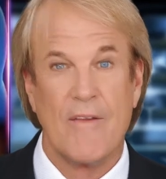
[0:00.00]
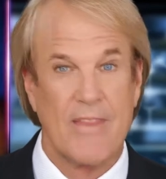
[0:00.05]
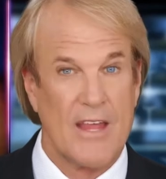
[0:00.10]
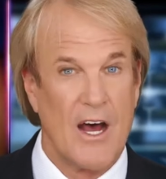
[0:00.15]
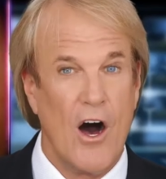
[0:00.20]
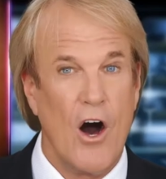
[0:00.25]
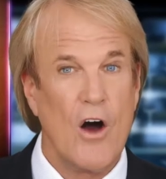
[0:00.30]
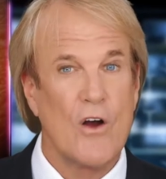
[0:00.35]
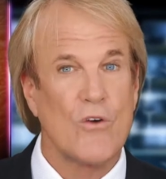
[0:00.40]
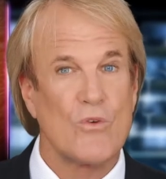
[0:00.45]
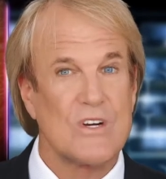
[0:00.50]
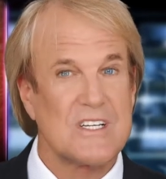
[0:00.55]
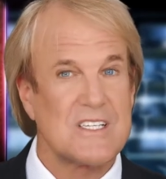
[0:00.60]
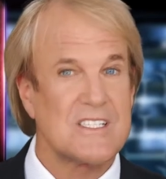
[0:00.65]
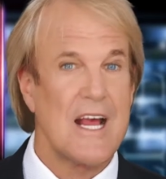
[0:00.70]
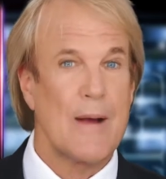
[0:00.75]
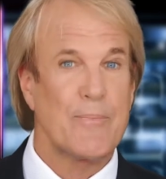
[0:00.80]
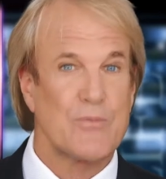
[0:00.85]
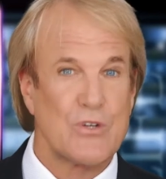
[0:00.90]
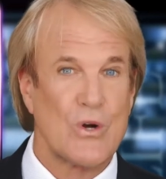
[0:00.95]
The hug
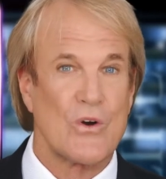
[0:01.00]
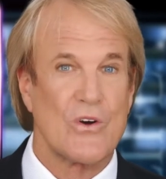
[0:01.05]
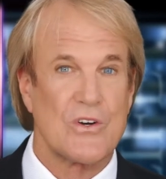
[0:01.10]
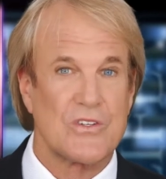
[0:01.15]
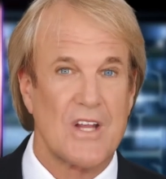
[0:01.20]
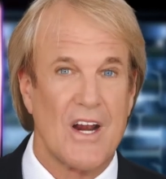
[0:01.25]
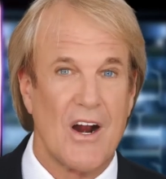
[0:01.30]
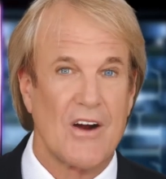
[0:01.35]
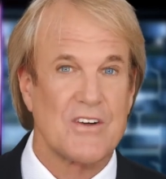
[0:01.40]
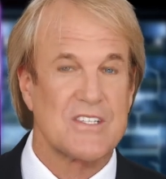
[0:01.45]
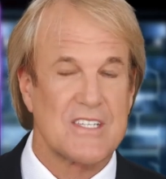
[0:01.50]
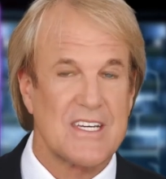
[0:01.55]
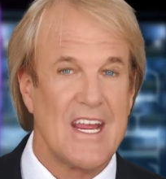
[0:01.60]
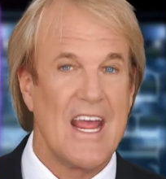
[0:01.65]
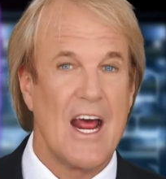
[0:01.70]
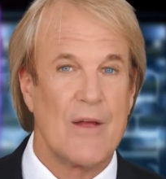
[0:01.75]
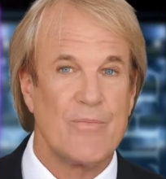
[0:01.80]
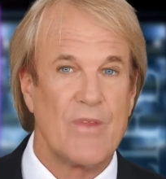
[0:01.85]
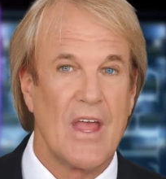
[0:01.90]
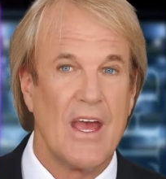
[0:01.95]
receptors in our
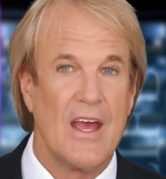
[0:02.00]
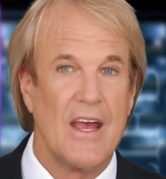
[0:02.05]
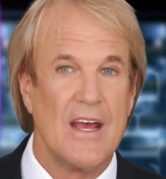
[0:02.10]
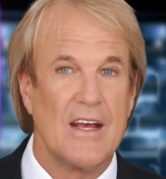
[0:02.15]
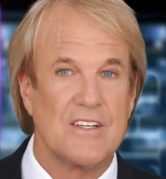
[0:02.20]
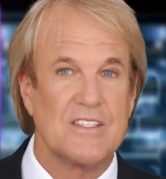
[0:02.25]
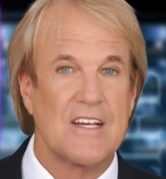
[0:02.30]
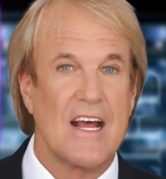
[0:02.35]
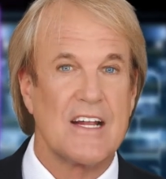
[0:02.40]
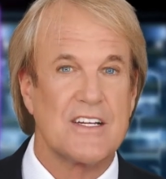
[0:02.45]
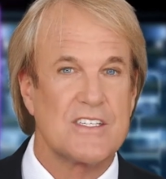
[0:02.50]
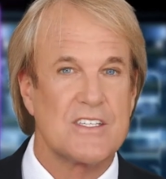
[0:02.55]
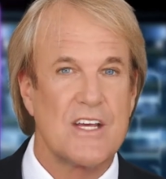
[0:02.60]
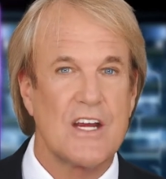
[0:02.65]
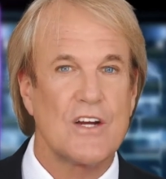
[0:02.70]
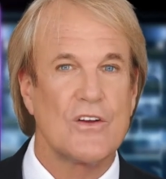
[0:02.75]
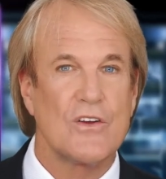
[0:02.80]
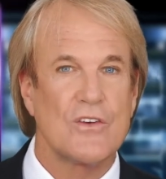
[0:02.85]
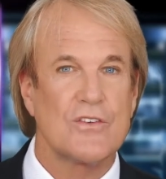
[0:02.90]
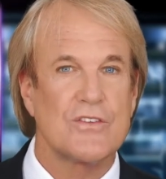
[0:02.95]
skin send
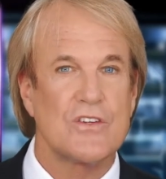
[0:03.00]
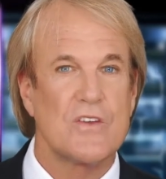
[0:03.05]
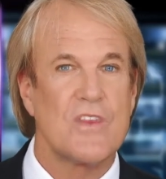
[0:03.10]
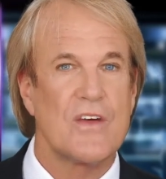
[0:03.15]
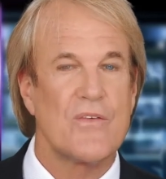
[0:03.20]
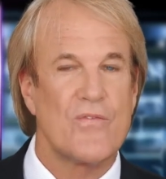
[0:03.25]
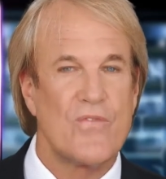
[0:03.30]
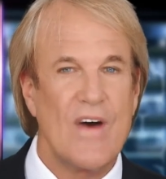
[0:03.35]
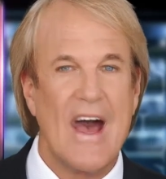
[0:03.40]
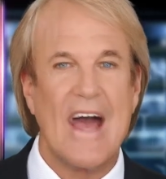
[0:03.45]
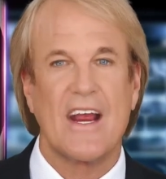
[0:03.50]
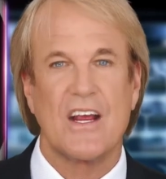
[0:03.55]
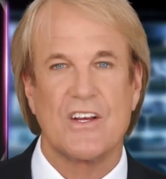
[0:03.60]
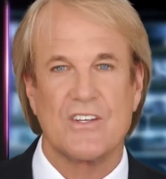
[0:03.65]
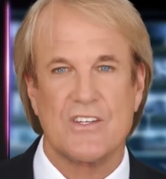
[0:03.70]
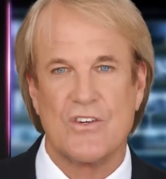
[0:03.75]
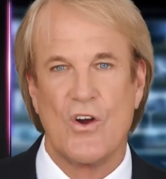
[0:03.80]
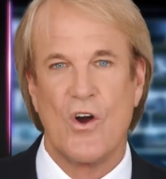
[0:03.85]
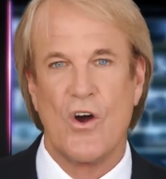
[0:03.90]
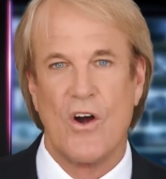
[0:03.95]
signals to the
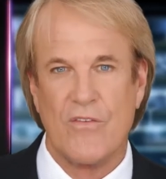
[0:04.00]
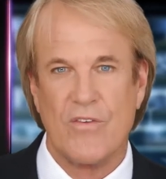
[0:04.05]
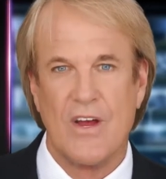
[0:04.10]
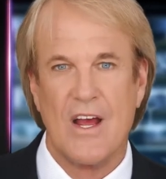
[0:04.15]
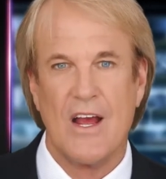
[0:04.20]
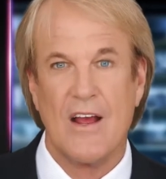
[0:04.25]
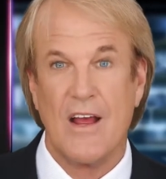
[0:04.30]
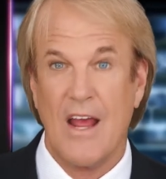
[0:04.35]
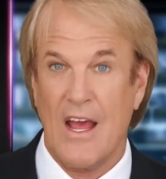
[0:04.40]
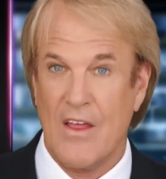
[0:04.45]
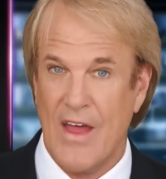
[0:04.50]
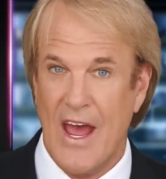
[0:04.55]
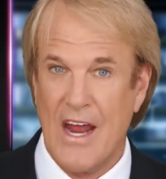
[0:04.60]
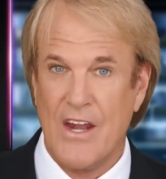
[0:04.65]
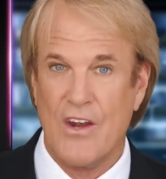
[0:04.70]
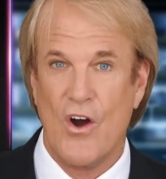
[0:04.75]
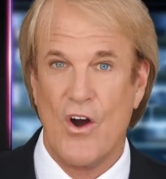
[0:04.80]
vagus nerve, and that